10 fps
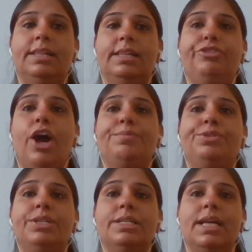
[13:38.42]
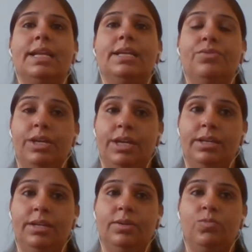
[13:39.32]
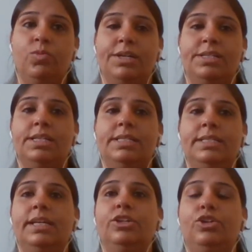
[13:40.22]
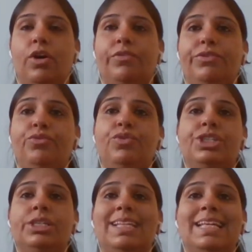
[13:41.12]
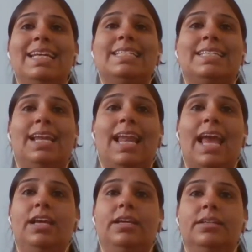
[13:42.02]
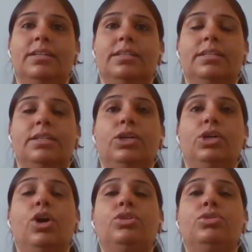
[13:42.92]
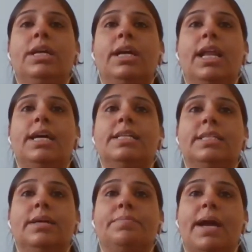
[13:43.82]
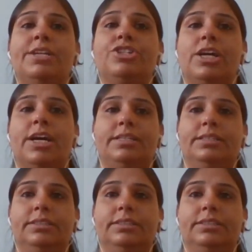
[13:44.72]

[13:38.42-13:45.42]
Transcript: and three options are given water tea and coffee which is least like go to the colors in the pie chart